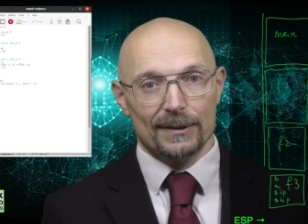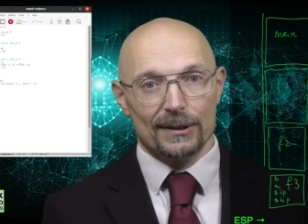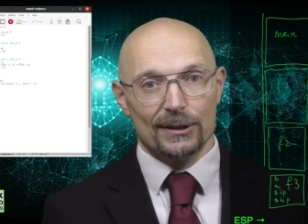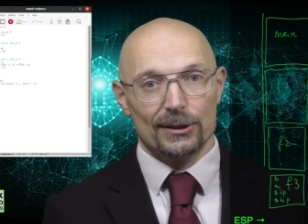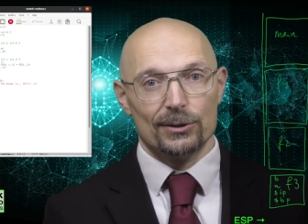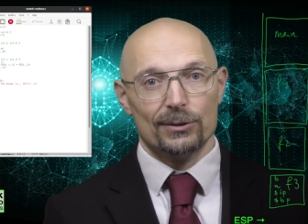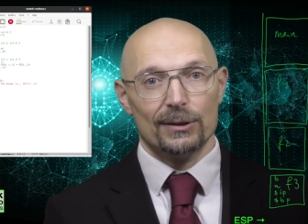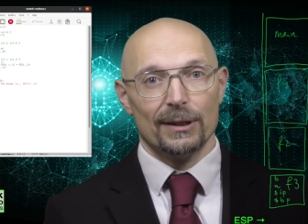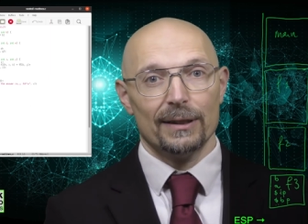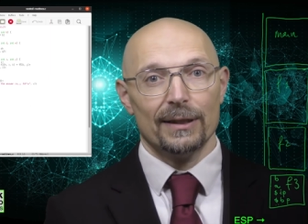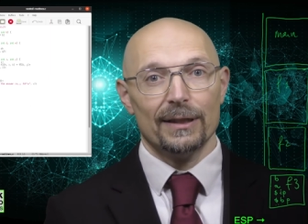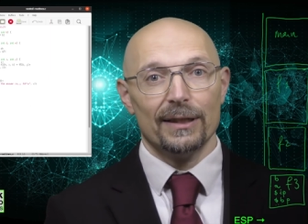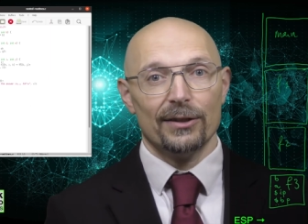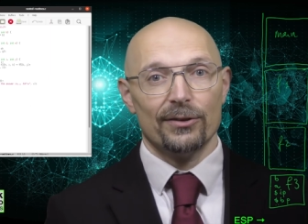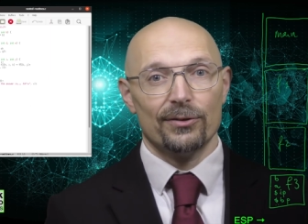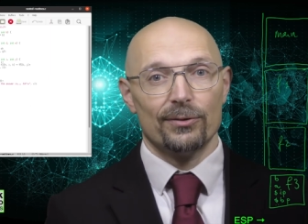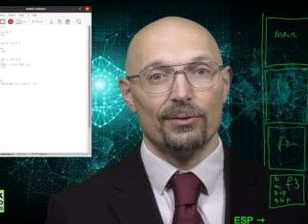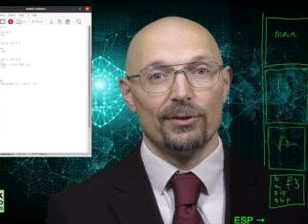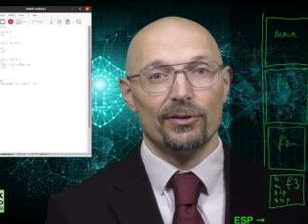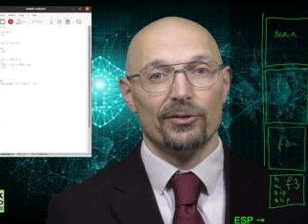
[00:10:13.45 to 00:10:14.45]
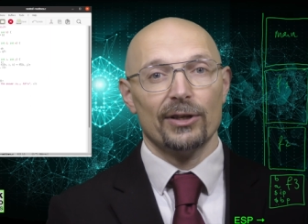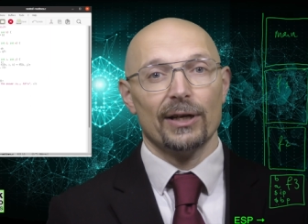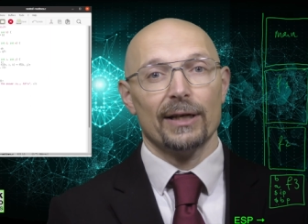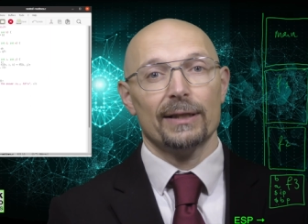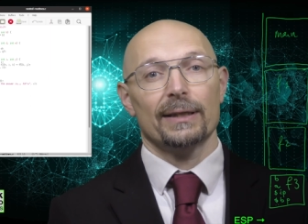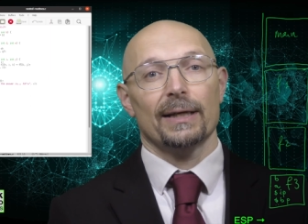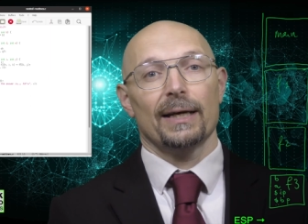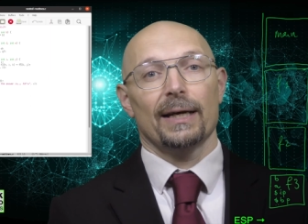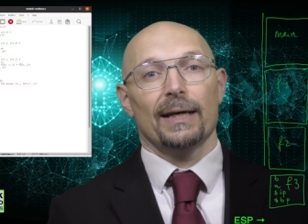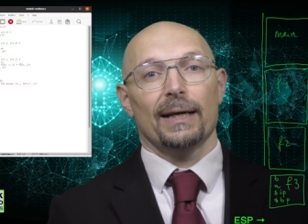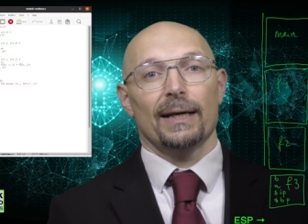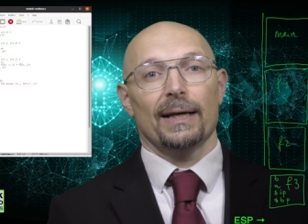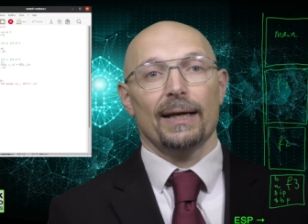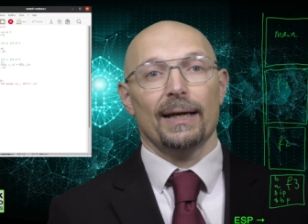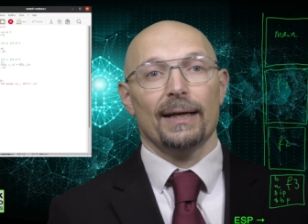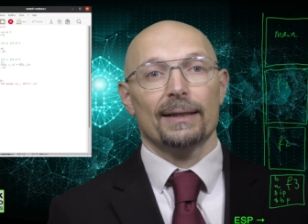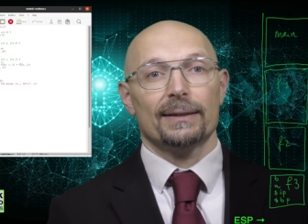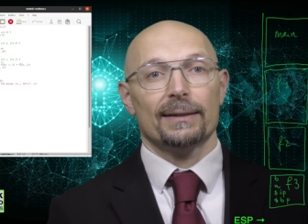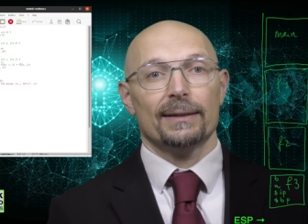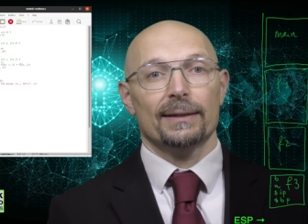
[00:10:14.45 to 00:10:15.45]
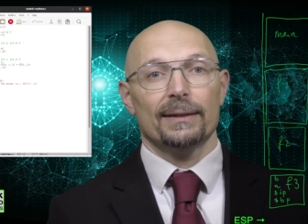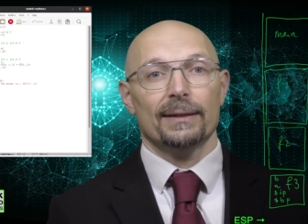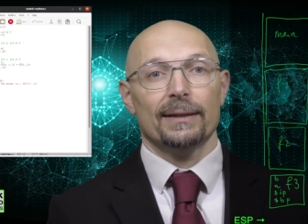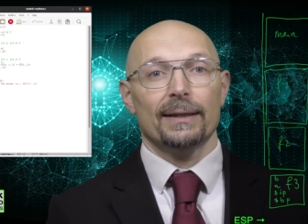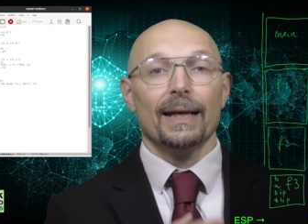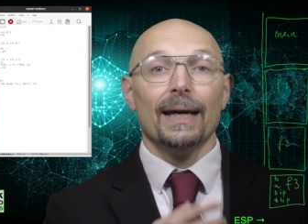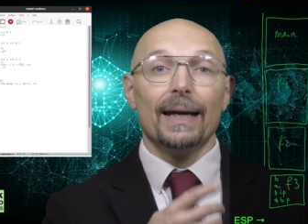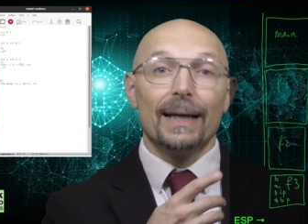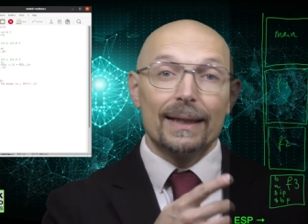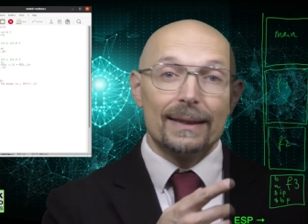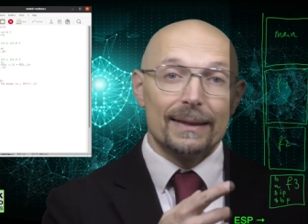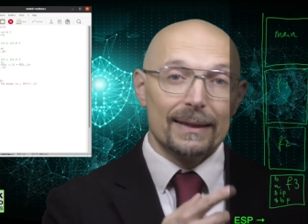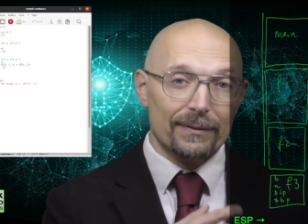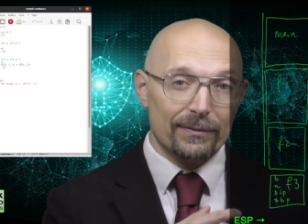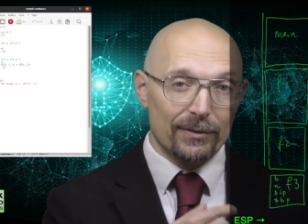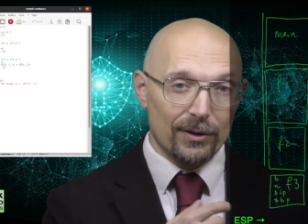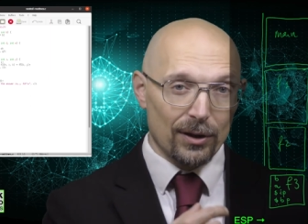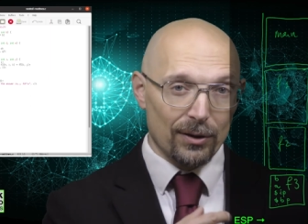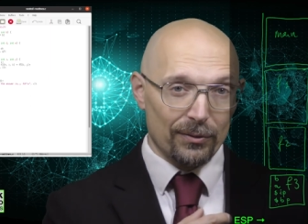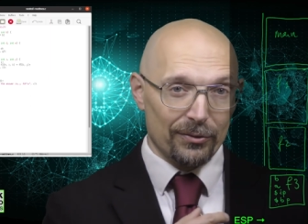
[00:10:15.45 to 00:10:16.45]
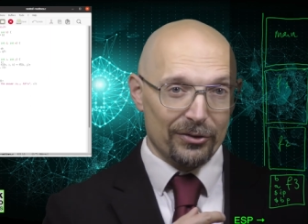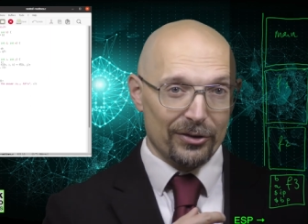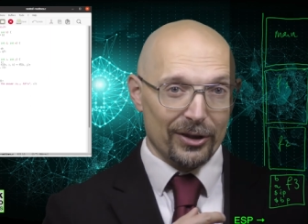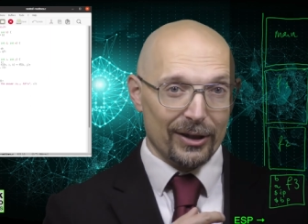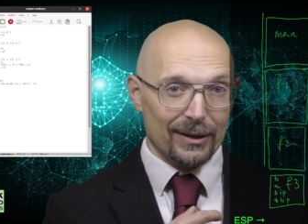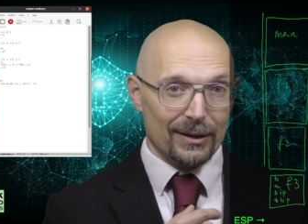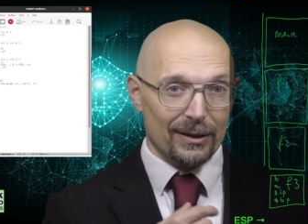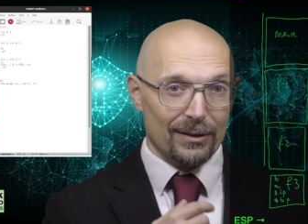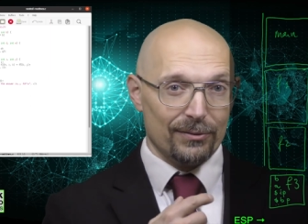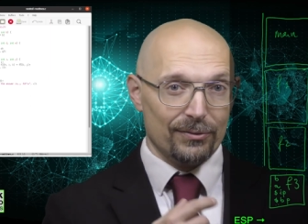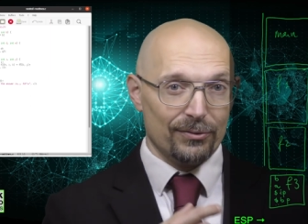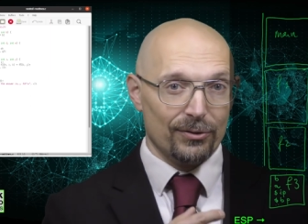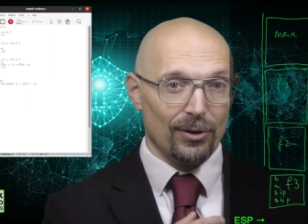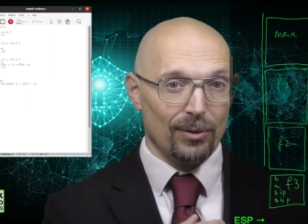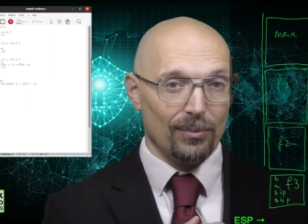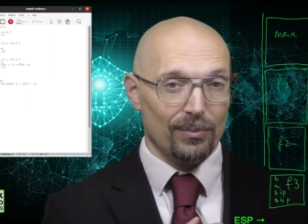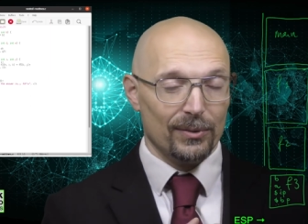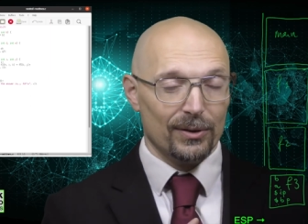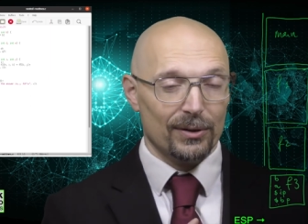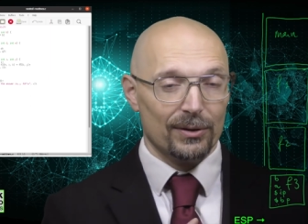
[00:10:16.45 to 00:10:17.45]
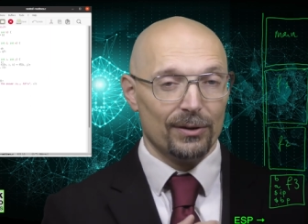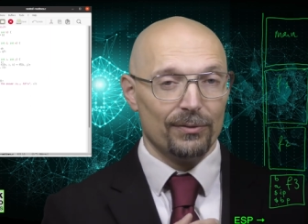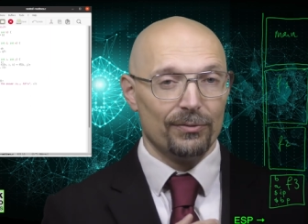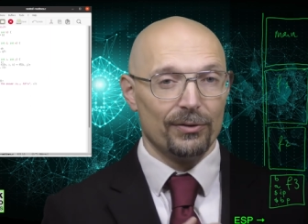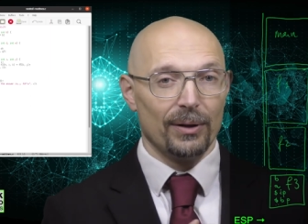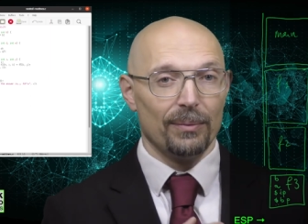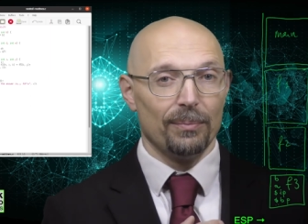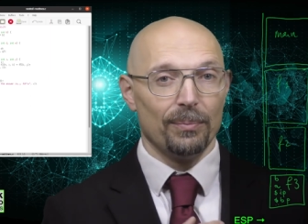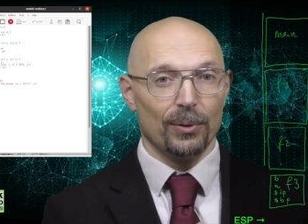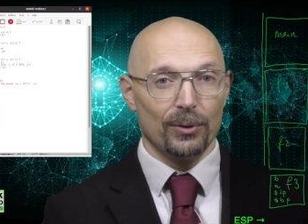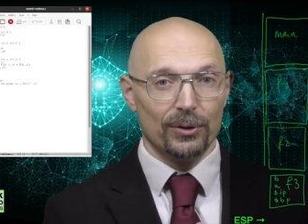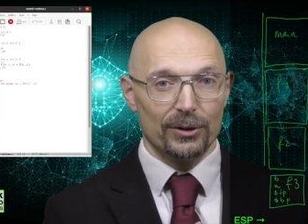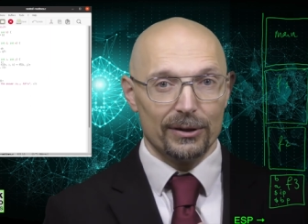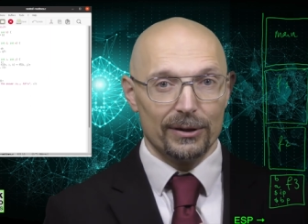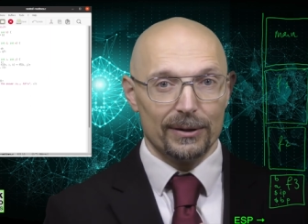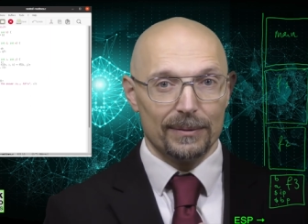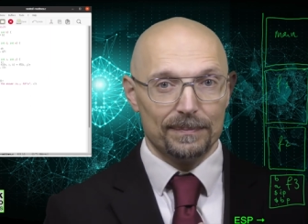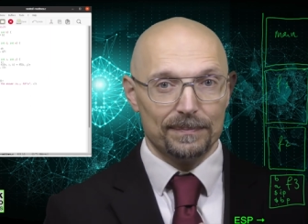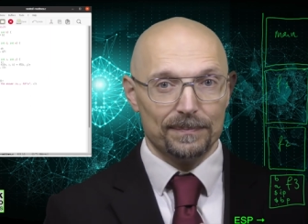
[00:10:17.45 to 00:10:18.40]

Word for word: so that these reside at a negative offset from the frame point.